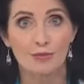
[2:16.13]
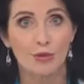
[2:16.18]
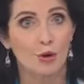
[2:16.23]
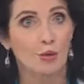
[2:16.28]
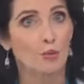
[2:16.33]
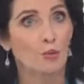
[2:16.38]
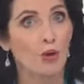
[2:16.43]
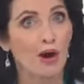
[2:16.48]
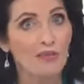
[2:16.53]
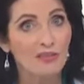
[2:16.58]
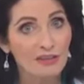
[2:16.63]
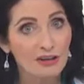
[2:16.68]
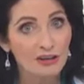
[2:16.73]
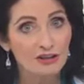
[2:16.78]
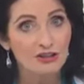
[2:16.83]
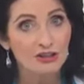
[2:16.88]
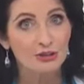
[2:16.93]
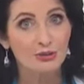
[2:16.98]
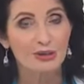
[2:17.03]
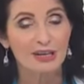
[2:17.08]
But what
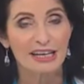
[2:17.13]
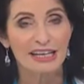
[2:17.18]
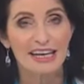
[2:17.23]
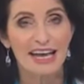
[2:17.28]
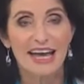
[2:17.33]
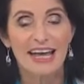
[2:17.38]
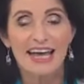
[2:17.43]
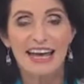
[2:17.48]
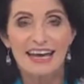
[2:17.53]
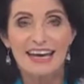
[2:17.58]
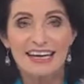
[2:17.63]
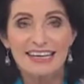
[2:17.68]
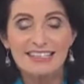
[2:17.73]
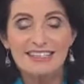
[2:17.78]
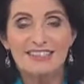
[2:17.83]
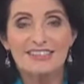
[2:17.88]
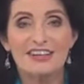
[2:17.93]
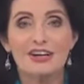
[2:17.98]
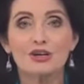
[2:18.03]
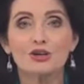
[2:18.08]
they're doing
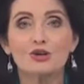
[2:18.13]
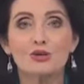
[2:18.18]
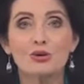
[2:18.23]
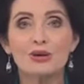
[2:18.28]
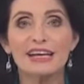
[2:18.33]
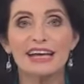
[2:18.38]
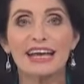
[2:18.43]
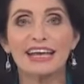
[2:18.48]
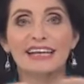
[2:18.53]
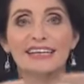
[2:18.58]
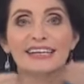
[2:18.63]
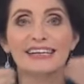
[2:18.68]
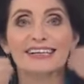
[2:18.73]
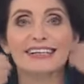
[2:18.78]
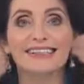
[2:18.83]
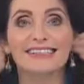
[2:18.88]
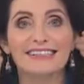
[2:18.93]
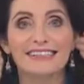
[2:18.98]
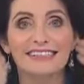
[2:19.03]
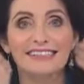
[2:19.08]
is they're creating
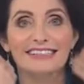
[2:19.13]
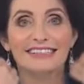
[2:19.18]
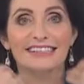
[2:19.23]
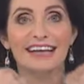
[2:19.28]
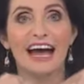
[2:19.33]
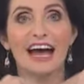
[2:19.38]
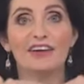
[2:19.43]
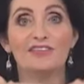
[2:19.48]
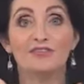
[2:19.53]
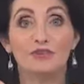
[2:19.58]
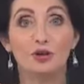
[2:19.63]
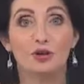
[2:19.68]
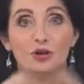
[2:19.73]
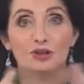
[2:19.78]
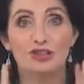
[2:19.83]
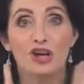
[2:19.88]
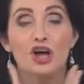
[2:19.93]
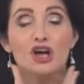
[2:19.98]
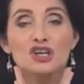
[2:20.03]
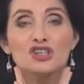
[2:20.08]
a
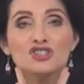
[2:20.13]
scaffold.